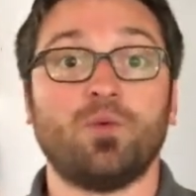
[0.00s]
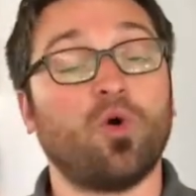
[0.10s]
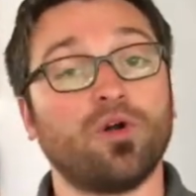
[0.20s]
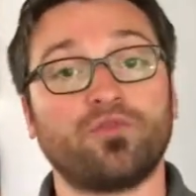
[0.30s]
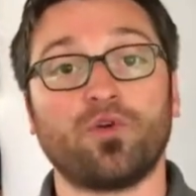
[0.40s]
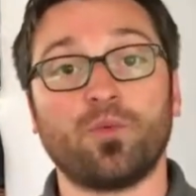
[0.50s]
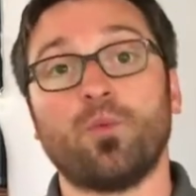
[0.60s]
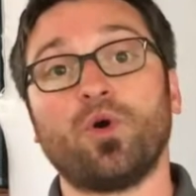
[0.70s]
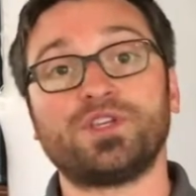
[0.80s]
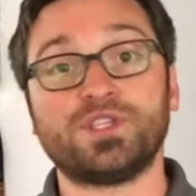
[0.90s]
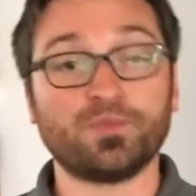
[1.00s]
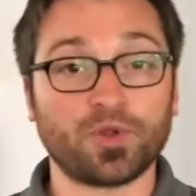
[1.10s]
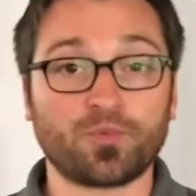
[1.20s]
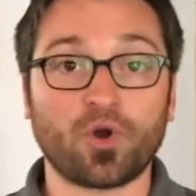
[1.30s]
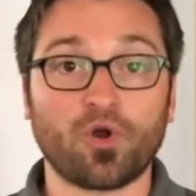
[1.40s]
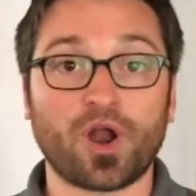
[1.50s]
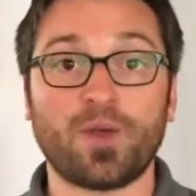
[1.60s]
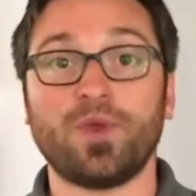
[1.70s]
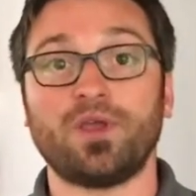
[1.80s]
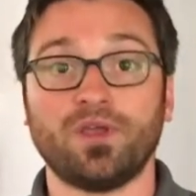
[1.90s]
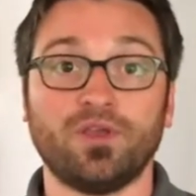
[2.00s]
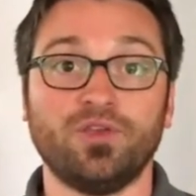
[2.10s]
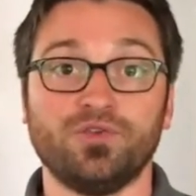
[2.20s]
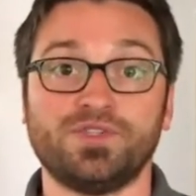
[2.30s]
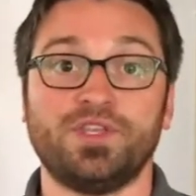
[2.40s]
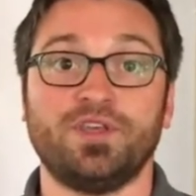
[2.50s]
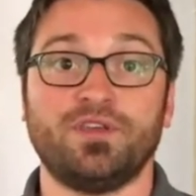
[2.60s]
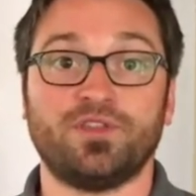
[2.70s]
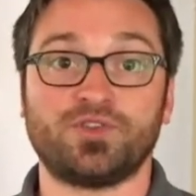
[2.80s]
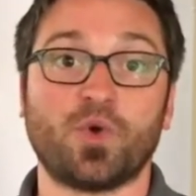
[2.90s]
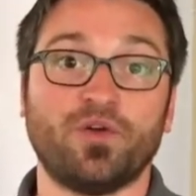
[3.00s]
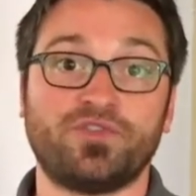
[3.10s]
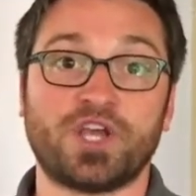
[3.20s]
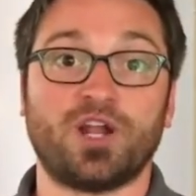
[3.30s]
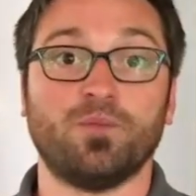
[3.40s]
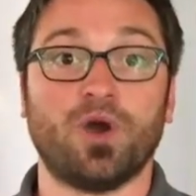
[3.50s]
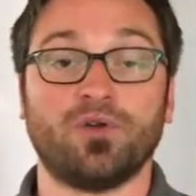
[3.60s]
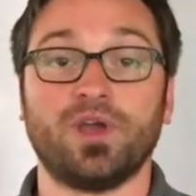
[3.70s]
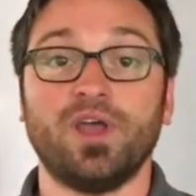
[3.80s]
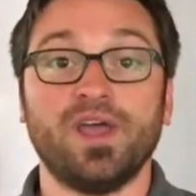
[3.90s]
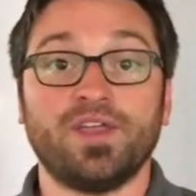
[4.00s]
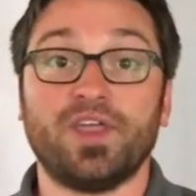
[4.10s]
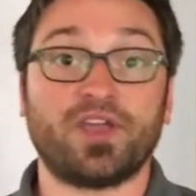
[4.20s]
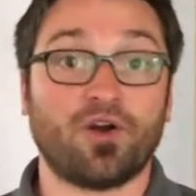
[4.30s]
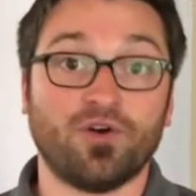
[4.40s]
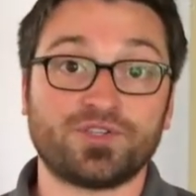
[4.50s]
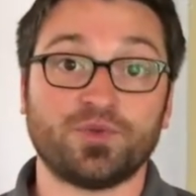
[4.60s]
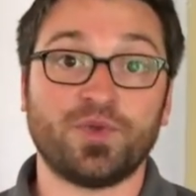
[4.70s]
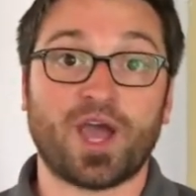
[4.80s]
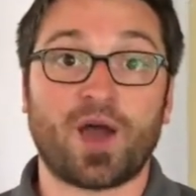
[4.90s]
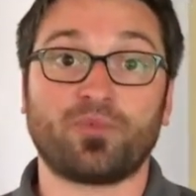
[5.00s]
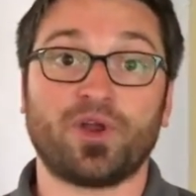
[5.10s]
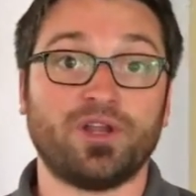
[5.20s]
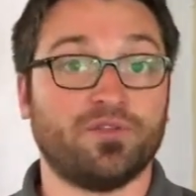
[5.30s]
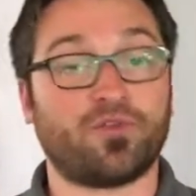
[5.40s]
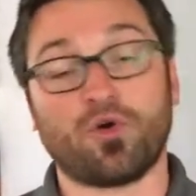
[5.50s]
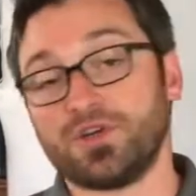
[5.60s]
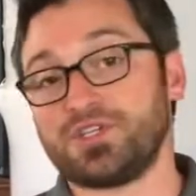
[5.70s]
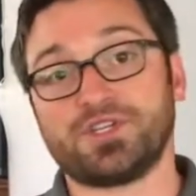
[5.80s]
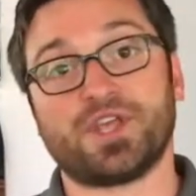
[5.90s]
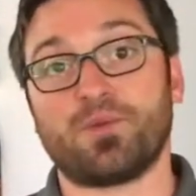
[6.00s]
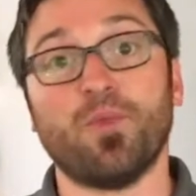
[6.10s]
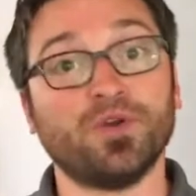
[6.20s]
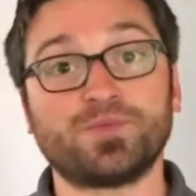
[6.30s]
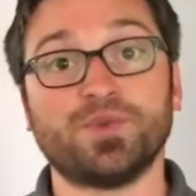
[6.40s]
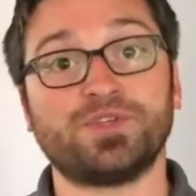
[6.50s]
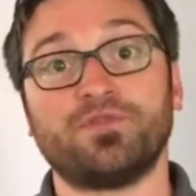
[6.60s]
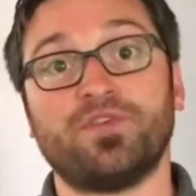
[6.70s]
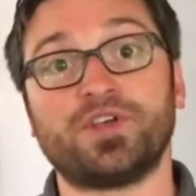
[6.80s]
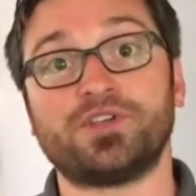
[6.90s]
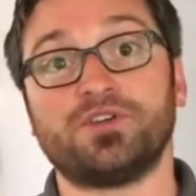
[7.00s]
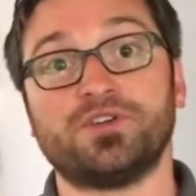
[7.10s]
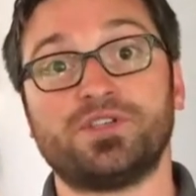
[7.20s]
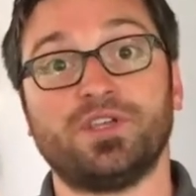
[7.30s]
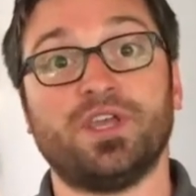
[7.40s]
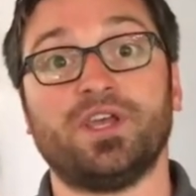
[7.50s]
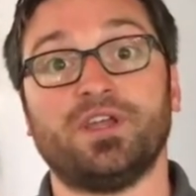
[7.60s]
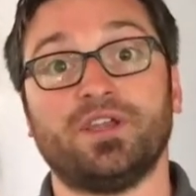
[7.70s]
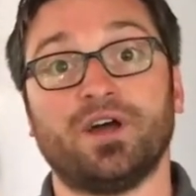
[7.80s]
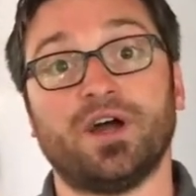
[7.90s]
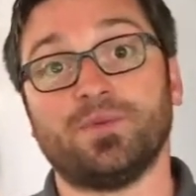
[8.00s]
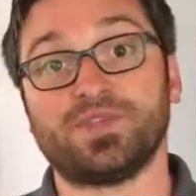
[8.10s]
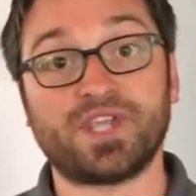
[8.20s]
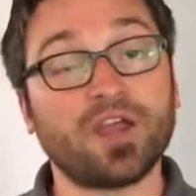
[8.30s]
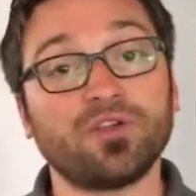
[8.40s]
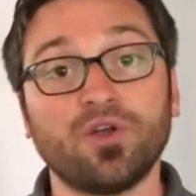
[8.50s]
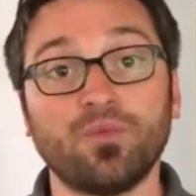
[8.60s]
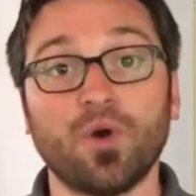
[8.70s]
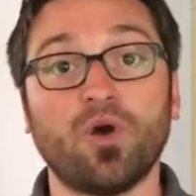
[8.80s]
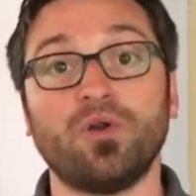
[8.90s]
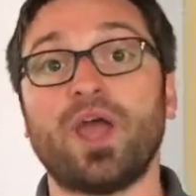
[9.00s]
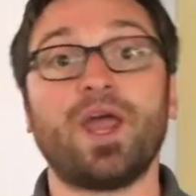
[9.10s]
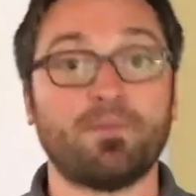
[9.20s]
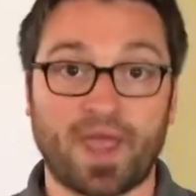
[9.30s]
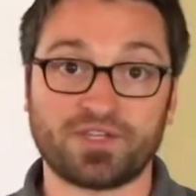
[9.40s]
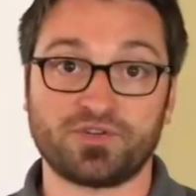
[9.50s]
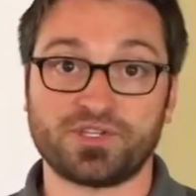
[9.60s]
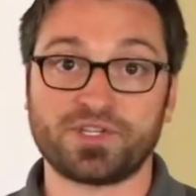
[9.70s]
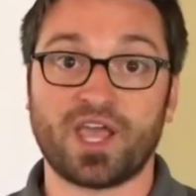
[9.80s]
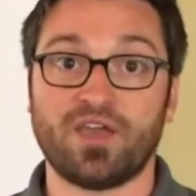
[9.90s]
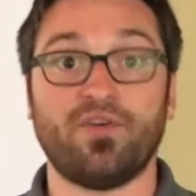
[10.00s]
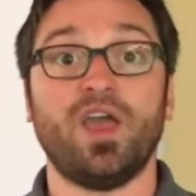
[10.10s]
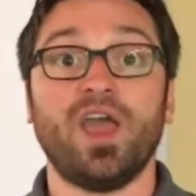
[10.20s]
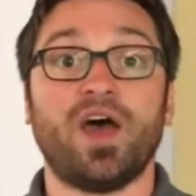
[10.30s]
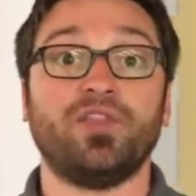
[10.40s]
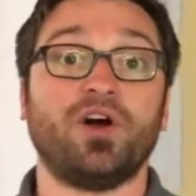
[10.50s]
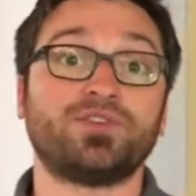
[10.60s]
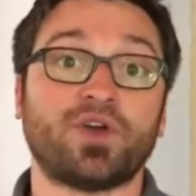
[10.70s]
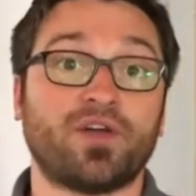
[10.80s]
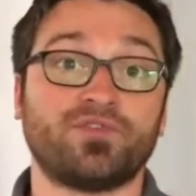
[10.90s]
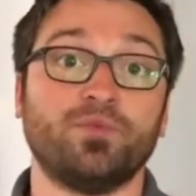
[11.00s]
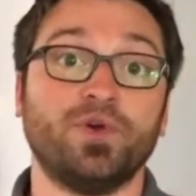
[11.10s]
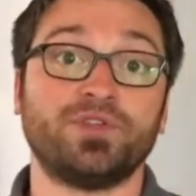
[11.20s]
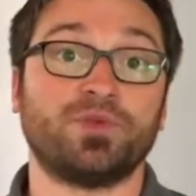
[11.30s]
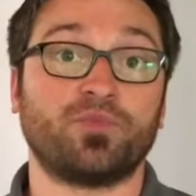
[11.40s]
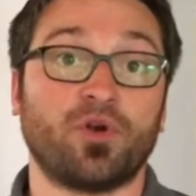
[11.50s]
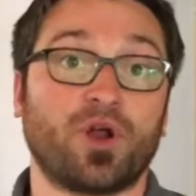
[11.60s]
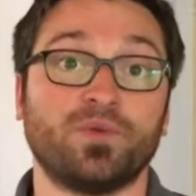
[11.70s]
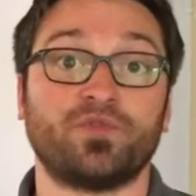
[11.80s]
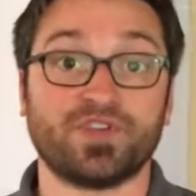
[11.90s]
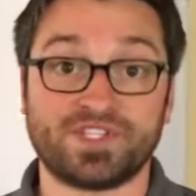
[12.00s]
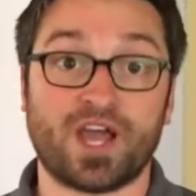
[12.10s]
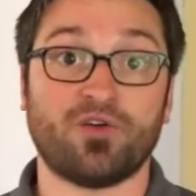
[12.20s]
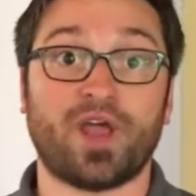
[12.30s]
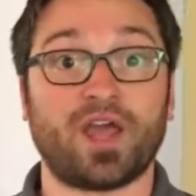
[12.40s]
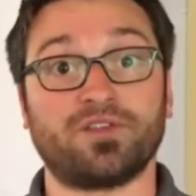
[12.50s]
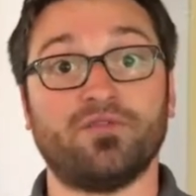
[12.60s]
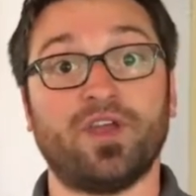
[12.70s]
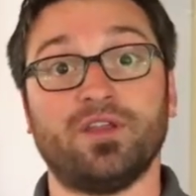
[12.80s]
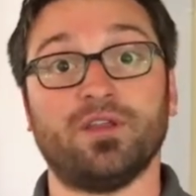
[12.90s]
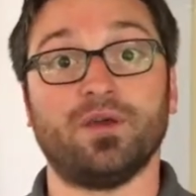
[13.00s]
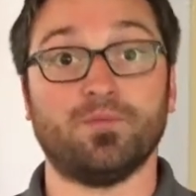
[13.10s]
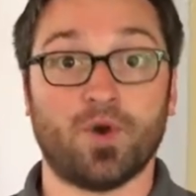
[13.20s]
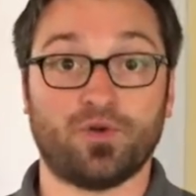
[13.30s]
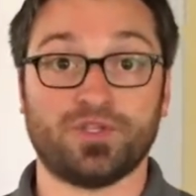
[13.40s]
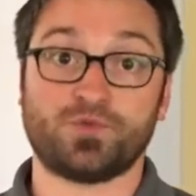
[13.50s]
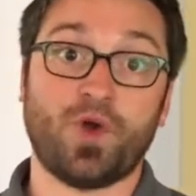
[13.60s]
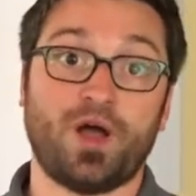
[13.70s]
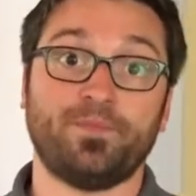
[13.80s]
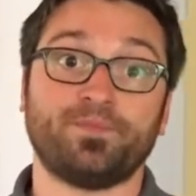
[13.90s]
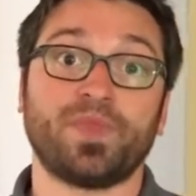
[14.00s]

Or for more simpler programming, use the 12-channel mode. They can also be operated, of course, just like most Blizzard fixtures in standalone mode and master slave, and they also have some built-in programs for sound activated mode as well.